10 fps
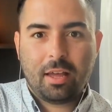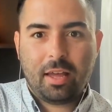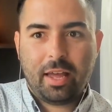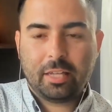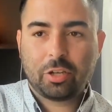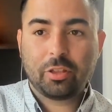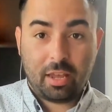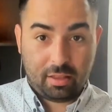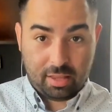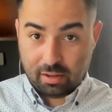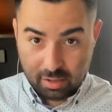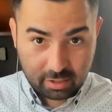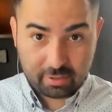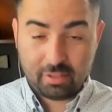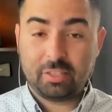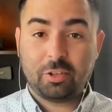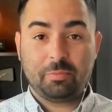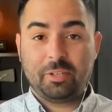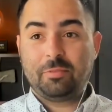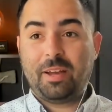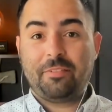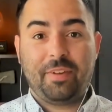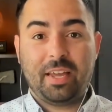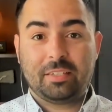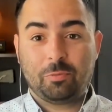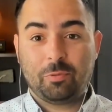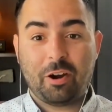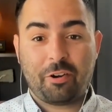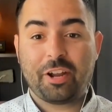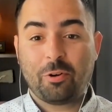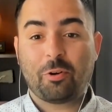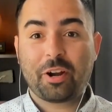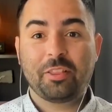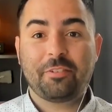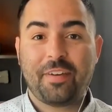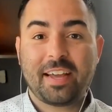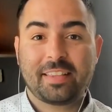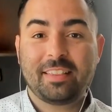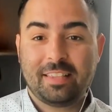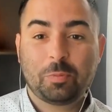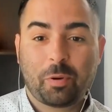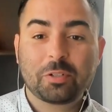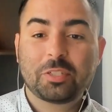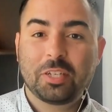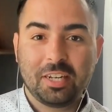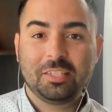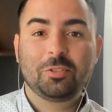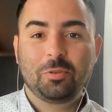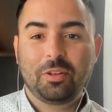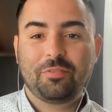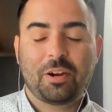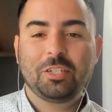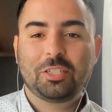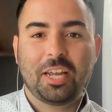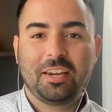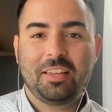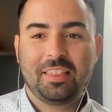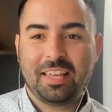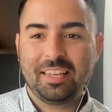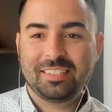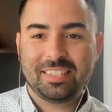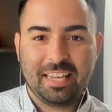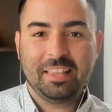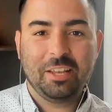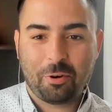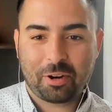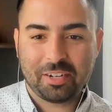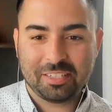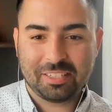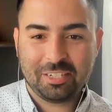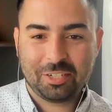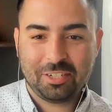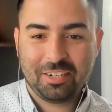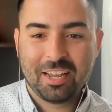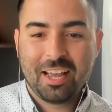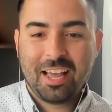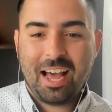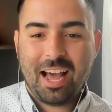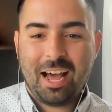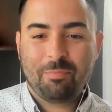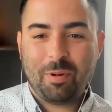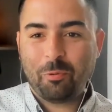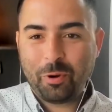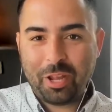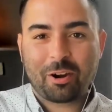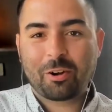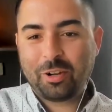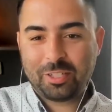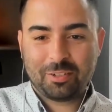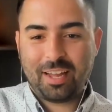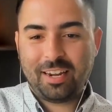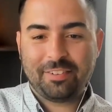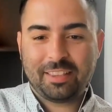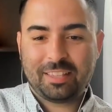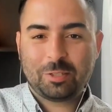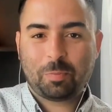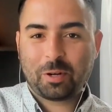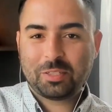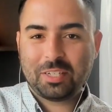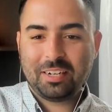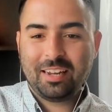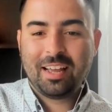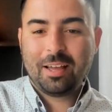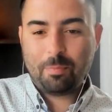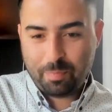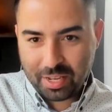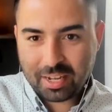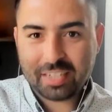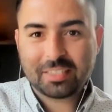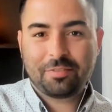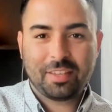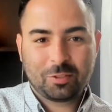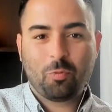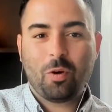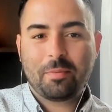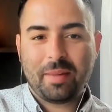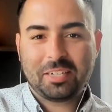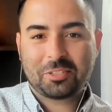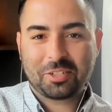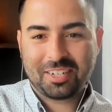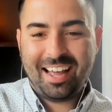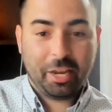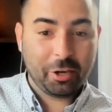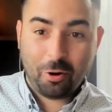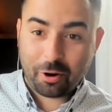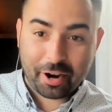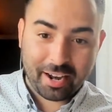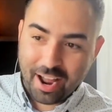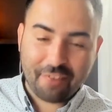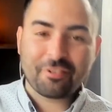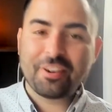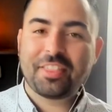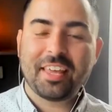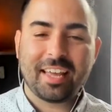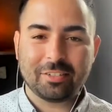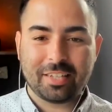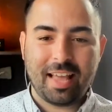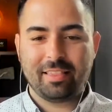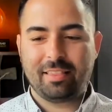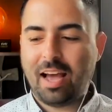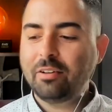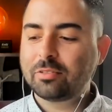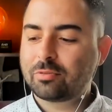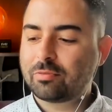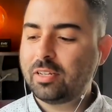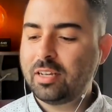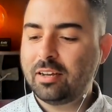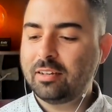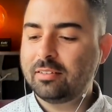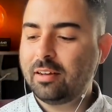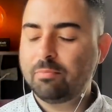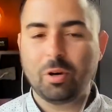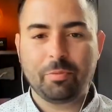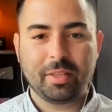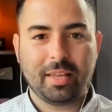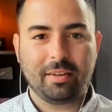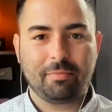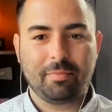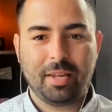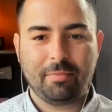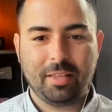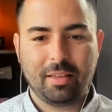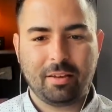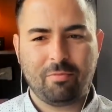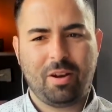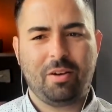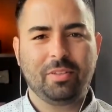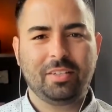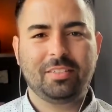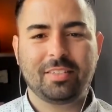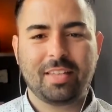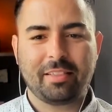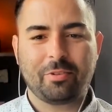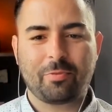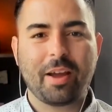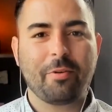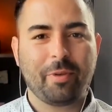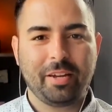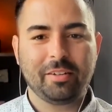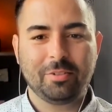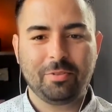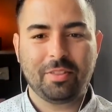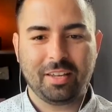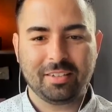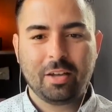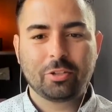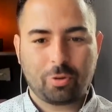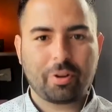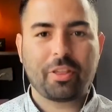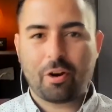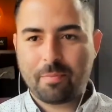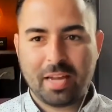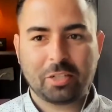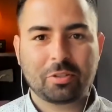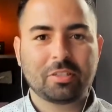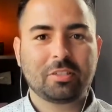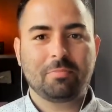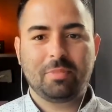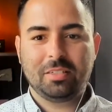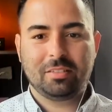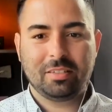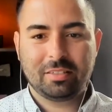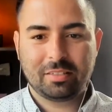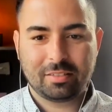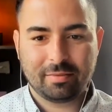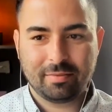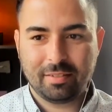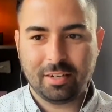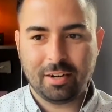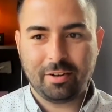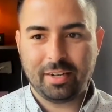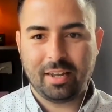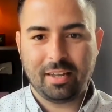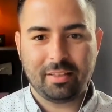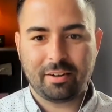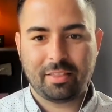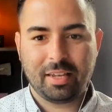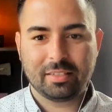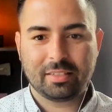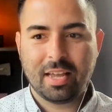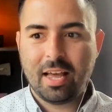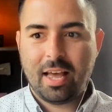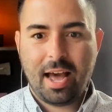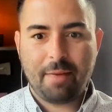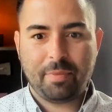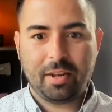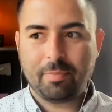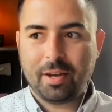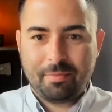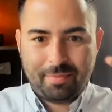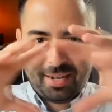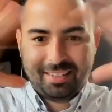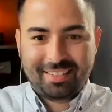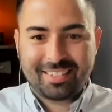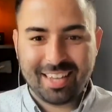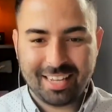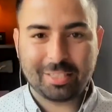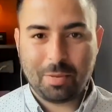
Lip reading: And so they literally told me to my face, we are ignoring the fact that this person is doing very shady things in the organization, but we are going to elevate this person because of this one metric, ignoring everything else. And that was really a moment that made me think, whoa, this is not the right way to do things. Sure, there are metrics in business, and there are things happening, but it's a